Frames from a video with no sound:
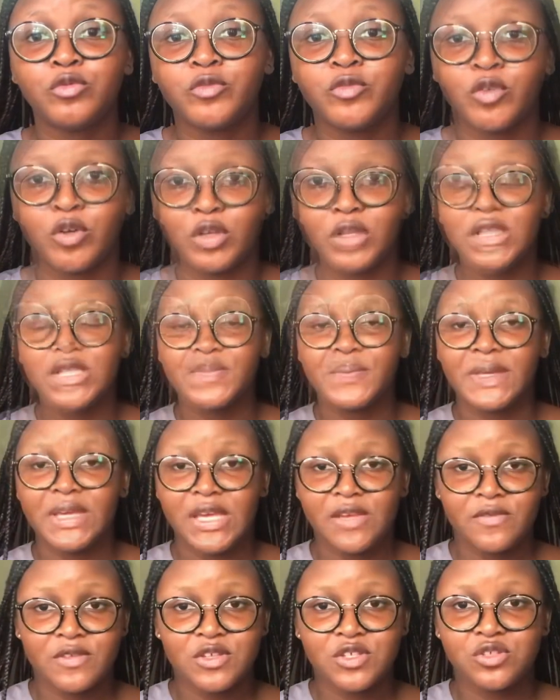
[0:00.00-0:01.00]
I'm going to be
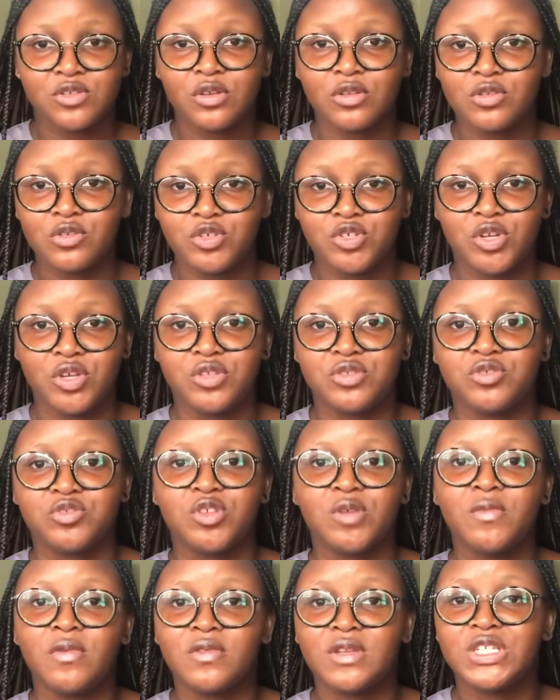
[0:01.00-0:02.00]
giving solutions to
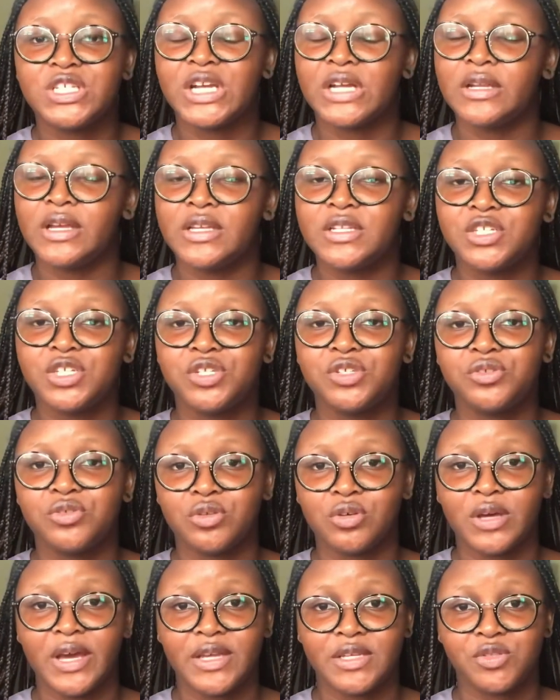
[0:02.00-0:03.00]
some of the challenges you
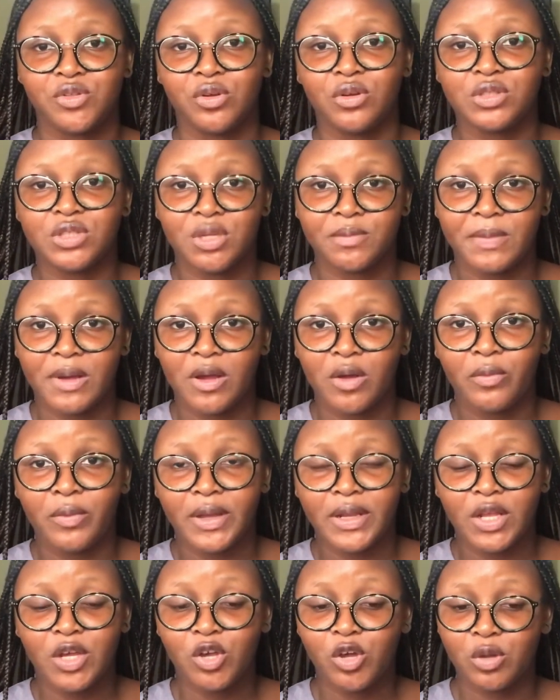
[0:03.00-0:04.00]
guys talked about
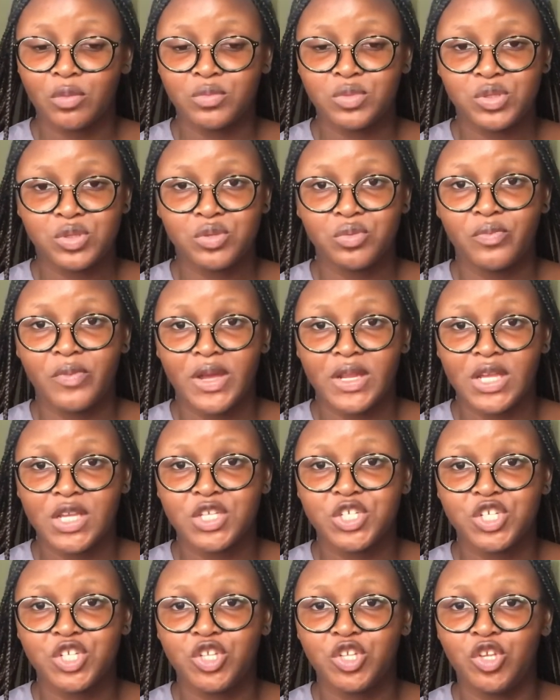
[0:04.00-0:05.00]
when it comes to
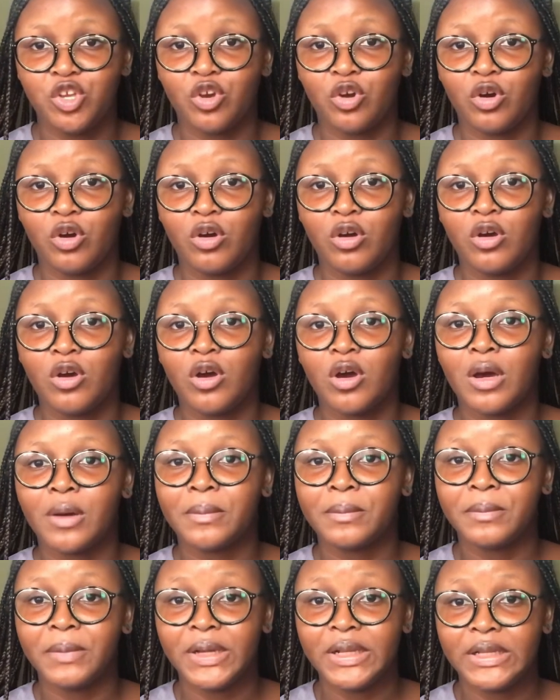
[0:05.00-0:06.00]
managing your
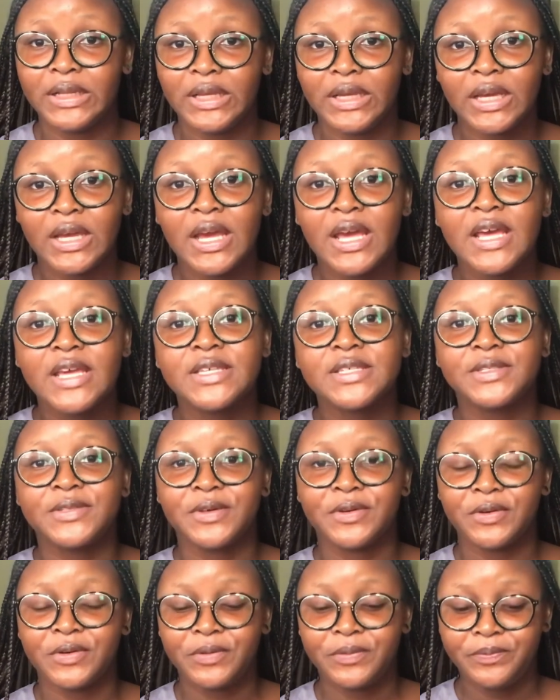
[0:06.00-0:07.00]
money.
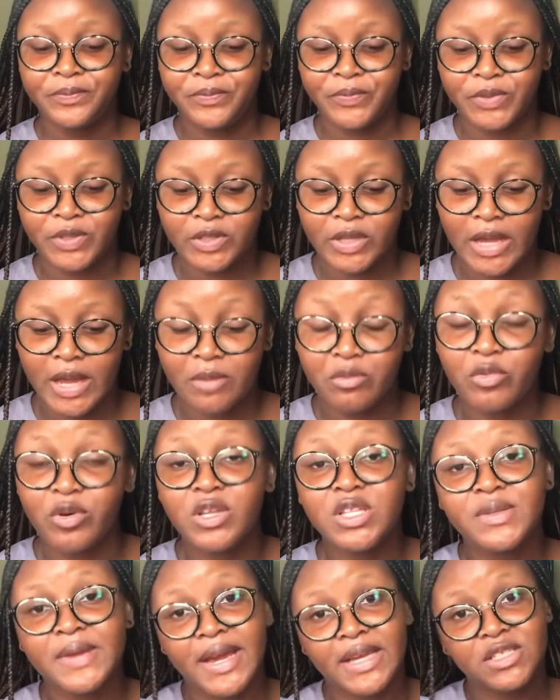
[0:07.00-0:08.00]
So I'm going
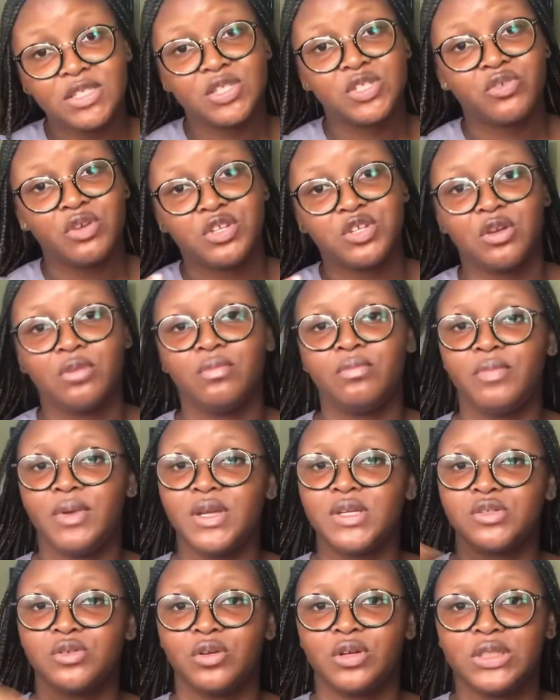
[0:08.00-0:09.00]
to answer this question
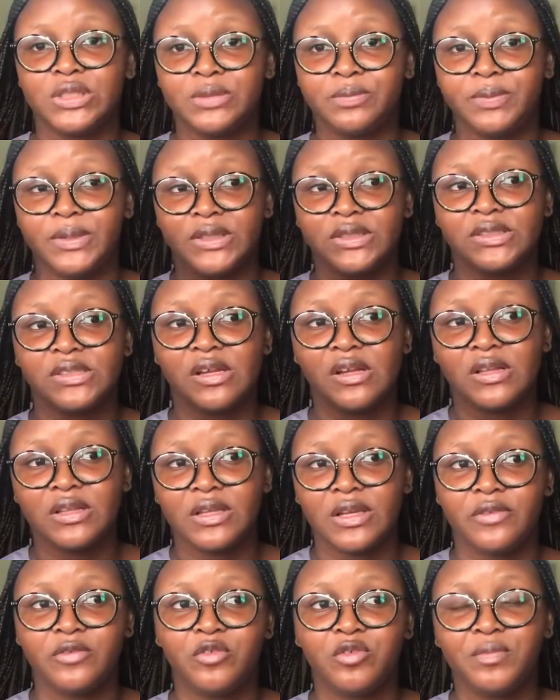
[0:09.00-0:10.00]
based on a personal
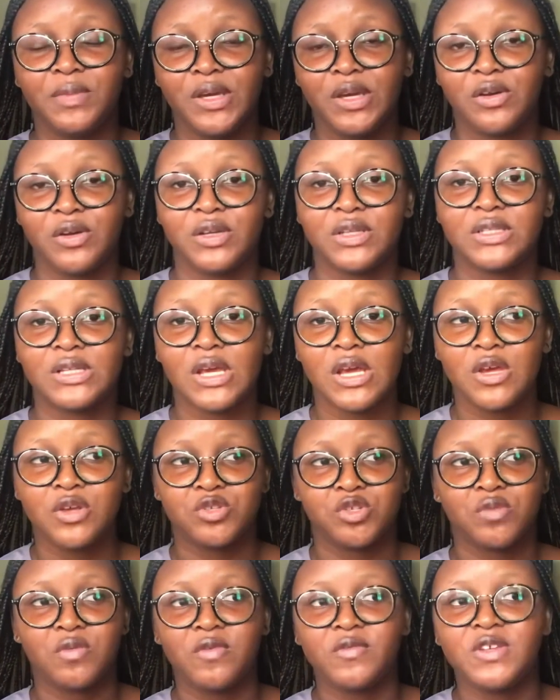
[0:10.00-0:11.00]
level, because
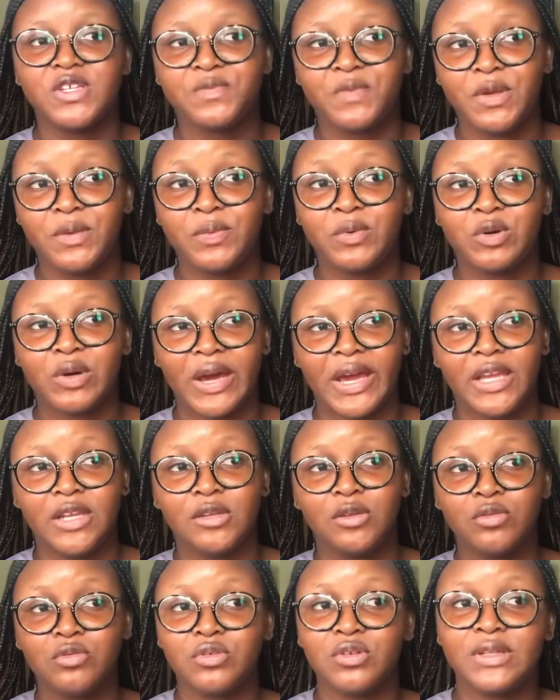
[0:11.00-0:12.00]
some of these people, I
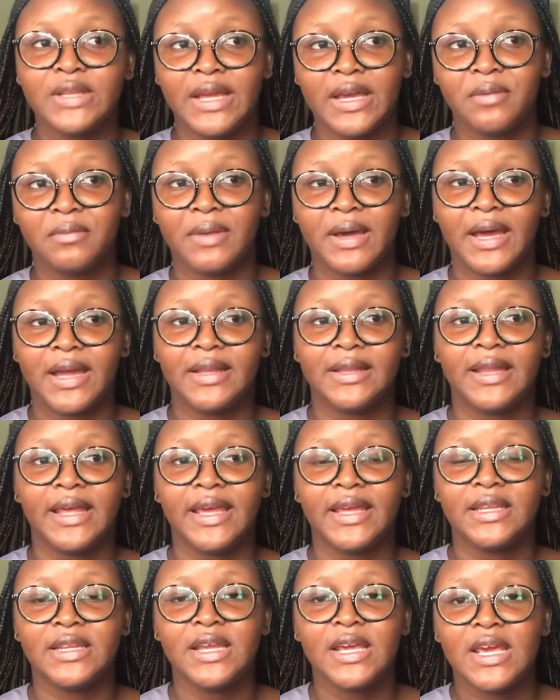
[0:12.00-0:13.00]
know them, and
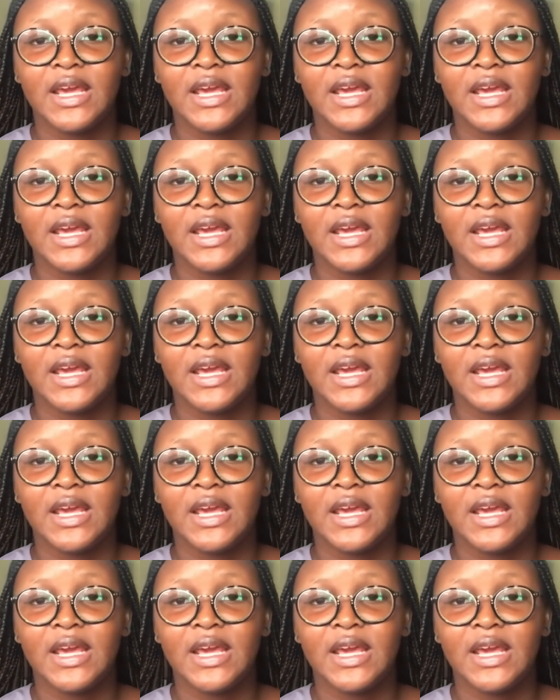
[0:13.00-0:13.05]
then